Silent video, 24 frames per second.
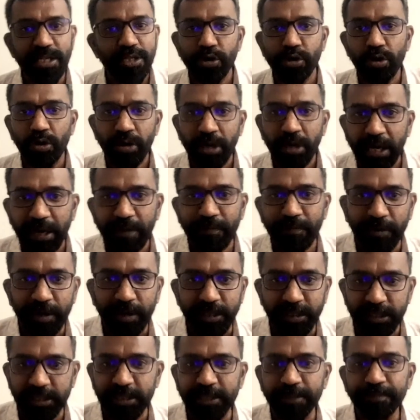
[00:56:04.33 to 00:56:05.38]
you don't need
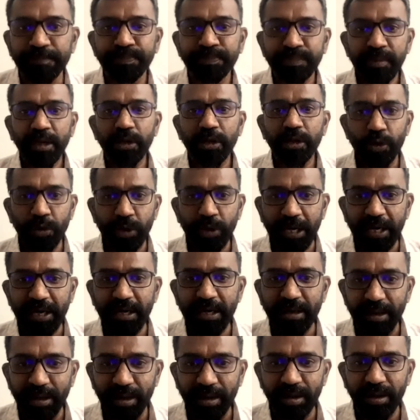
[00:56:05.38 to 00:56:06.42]
funds. You
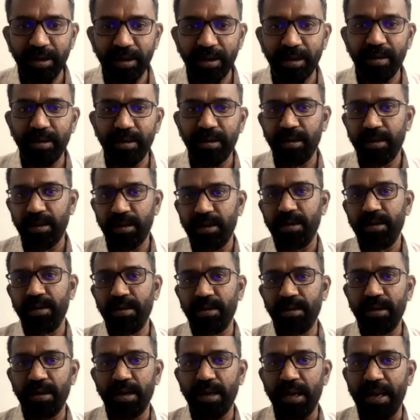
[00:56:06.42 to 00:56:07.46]
need
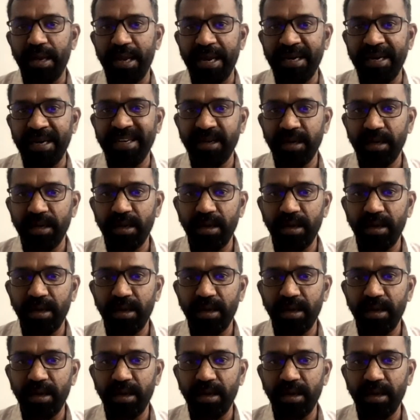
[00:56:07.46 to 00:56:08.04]
intent,